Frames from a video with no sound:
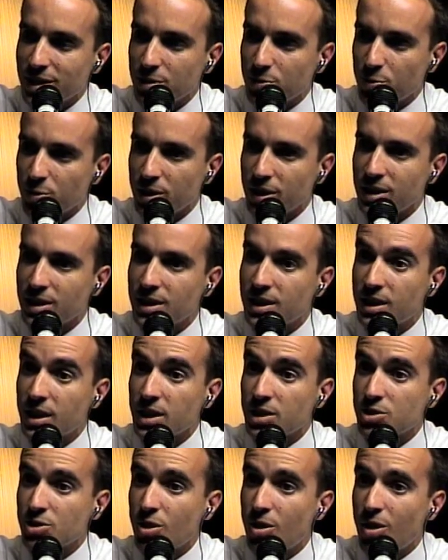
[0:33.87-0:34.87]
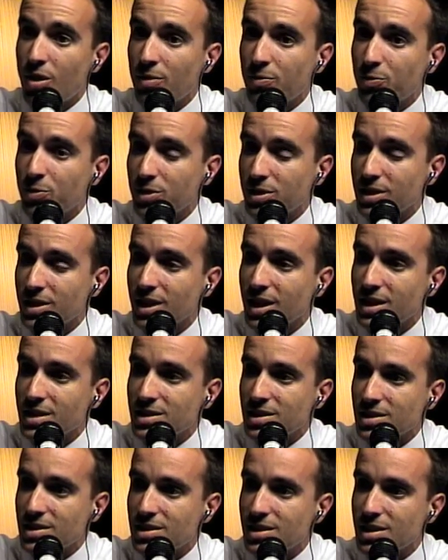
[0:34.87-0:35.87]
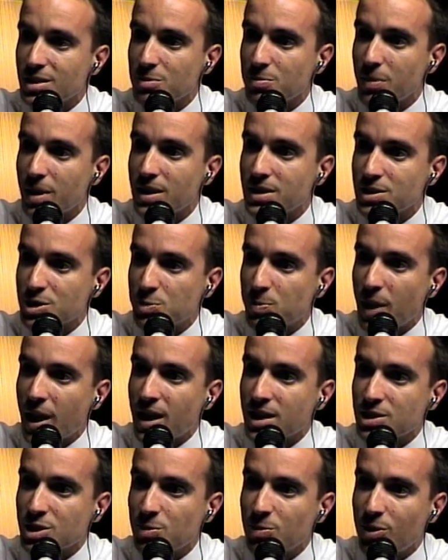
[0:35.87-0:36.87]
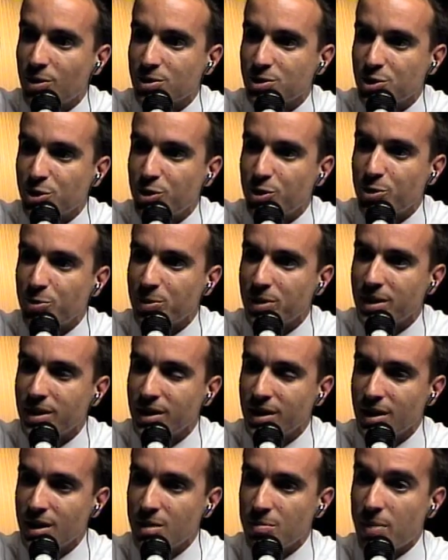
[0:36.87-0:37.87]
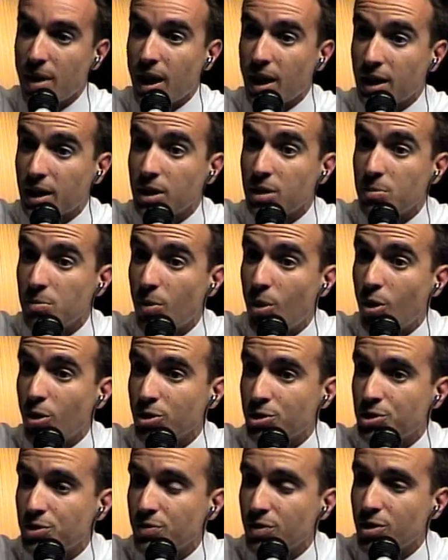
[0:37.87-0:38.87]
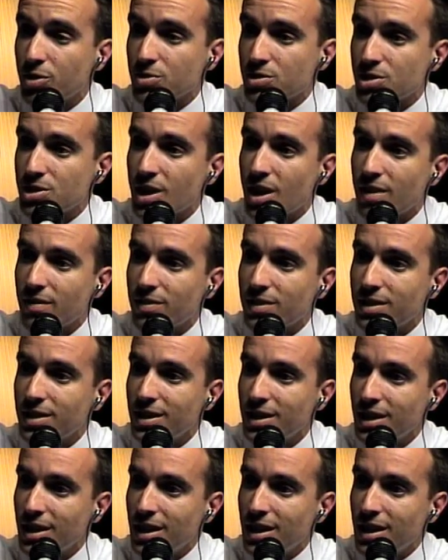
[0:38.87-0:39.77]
It really kicked off with the ACC men's basketball tournament back in March of '07.